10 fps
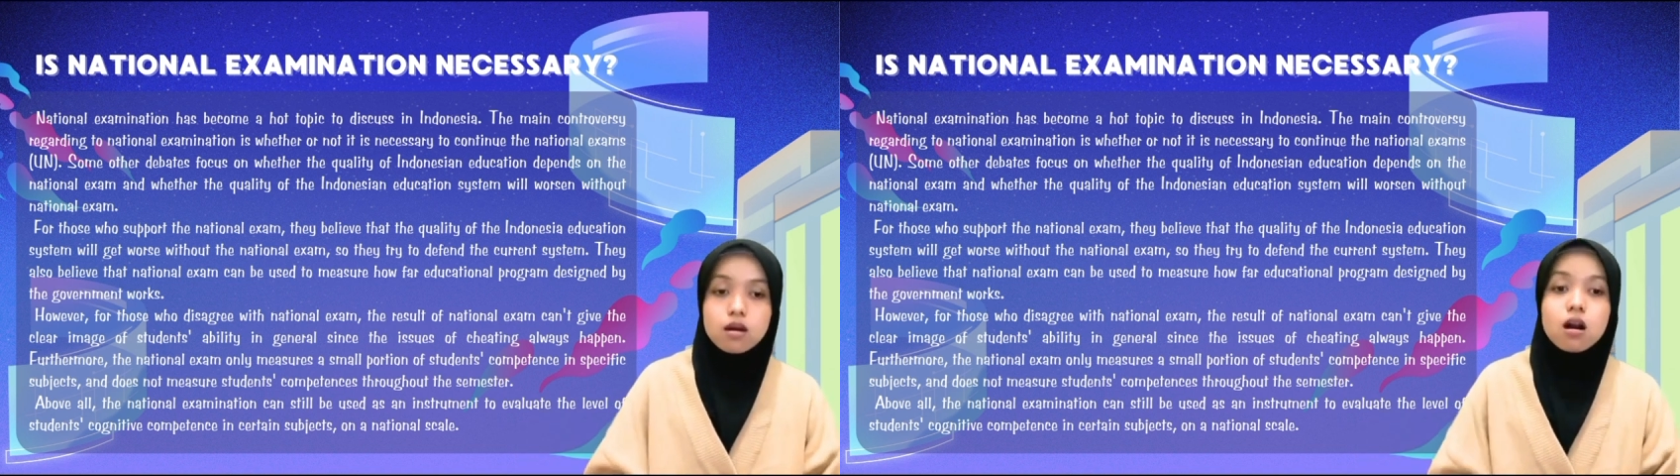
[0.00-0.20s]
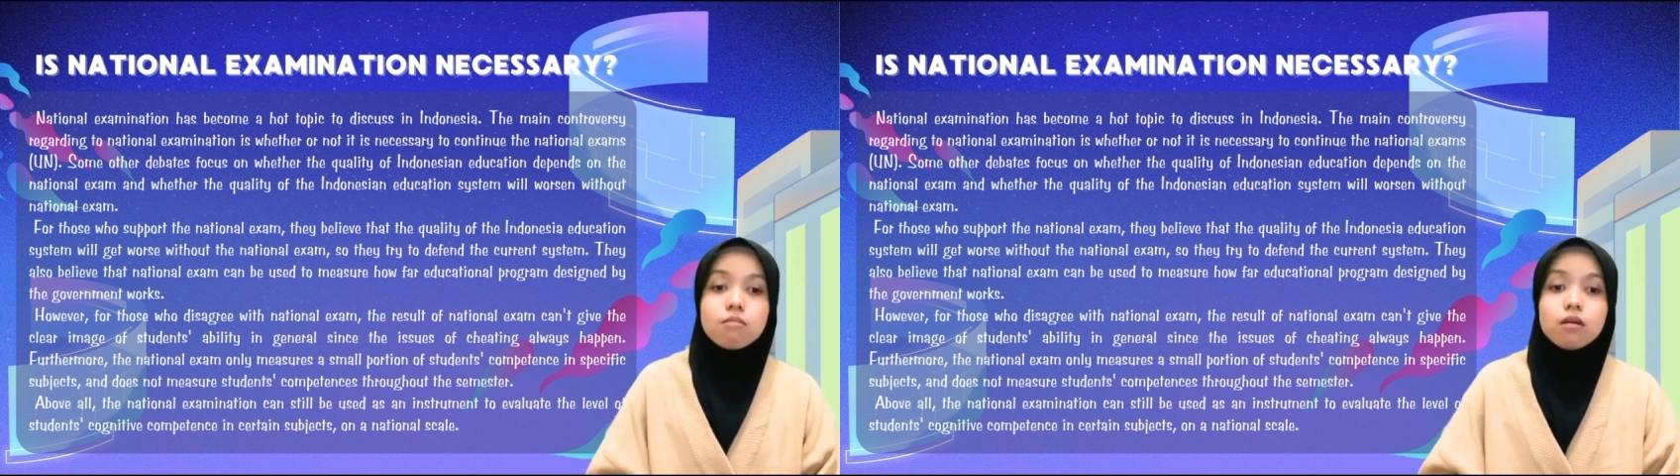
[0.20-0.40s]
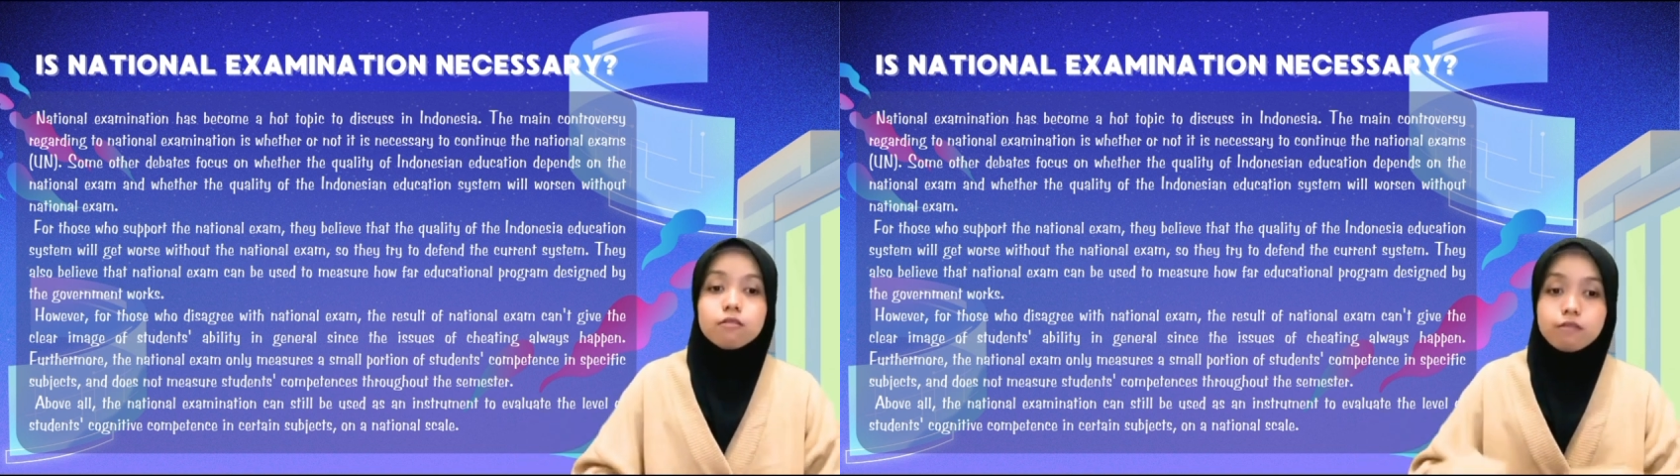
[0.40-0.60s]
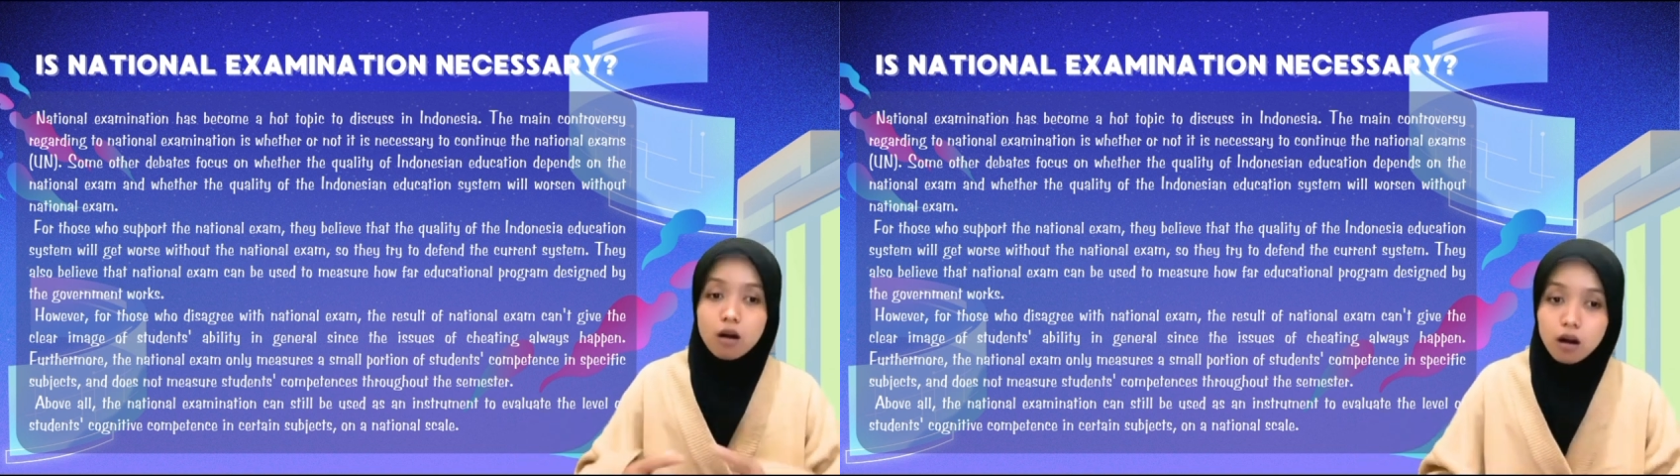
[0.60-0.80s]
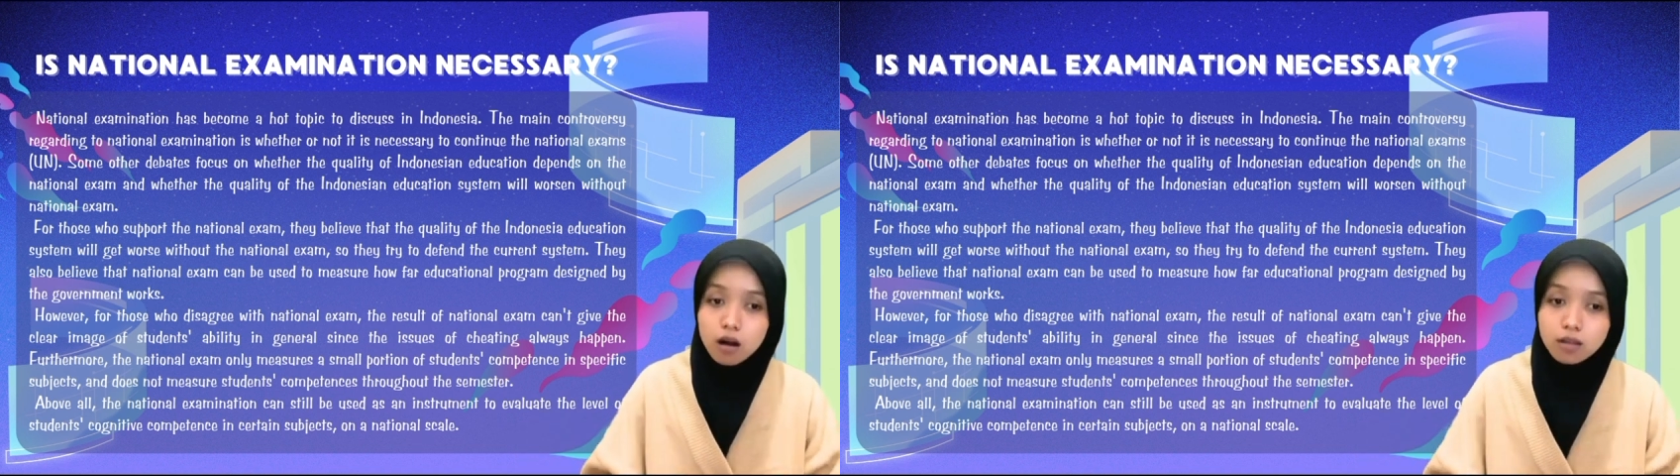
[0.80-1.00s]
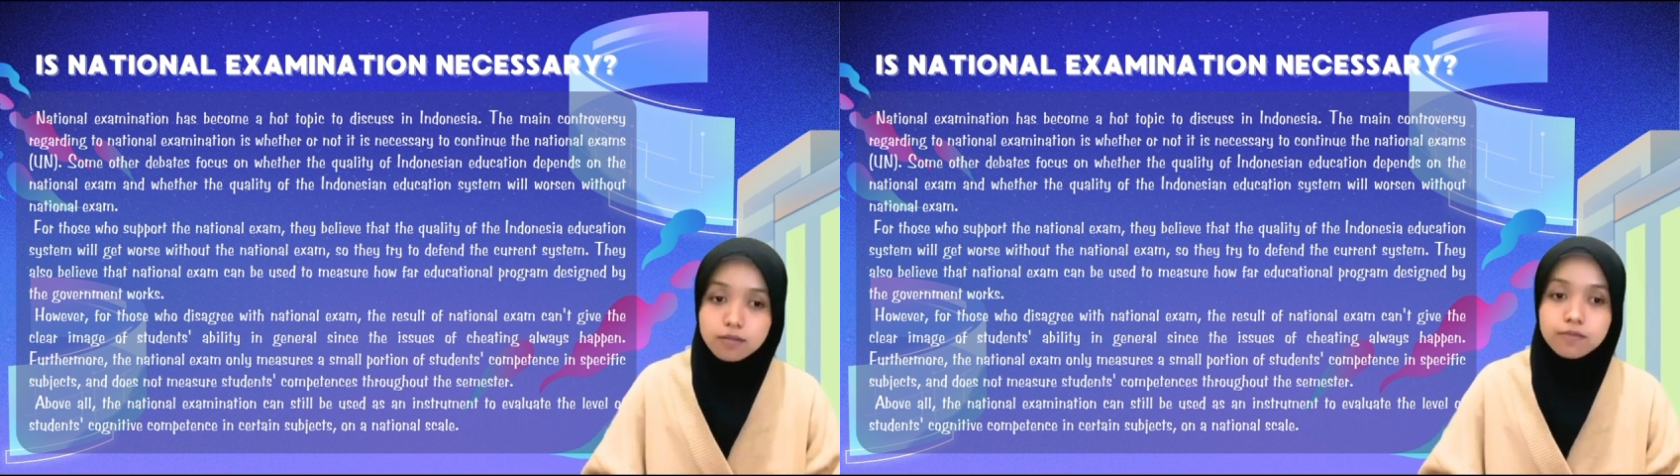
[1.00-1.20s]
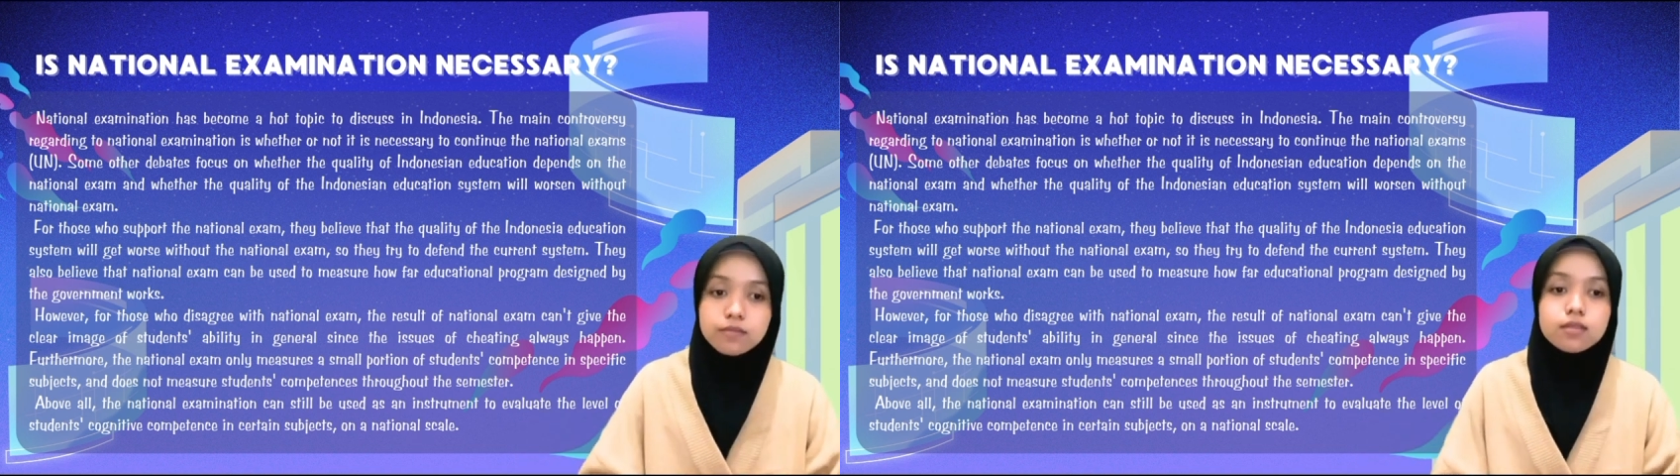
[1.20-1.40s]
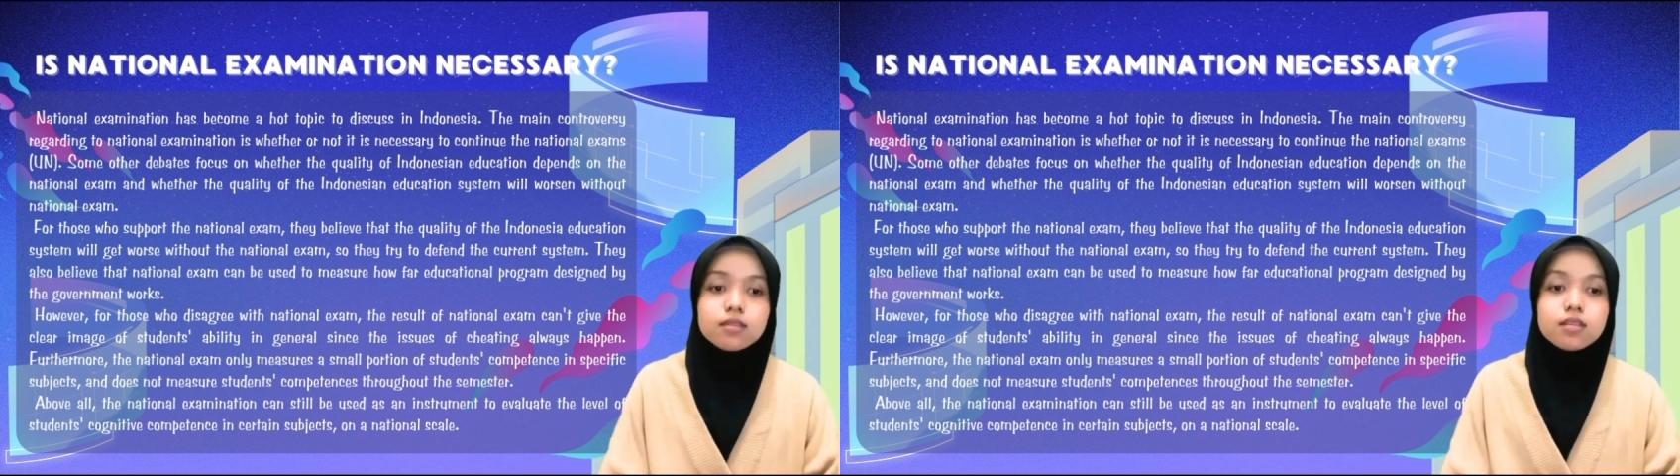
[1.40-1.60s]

Above all, the